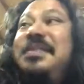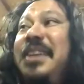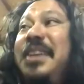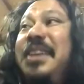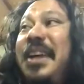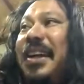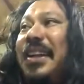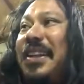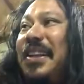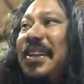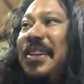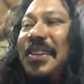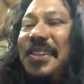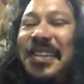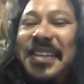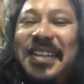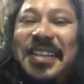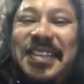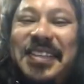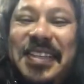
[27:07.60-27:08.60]
Yeah,
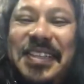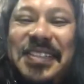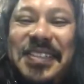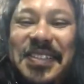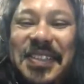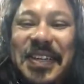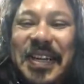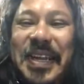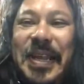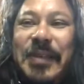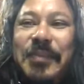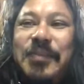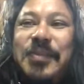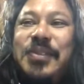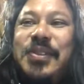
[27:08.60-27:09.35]
that's her name.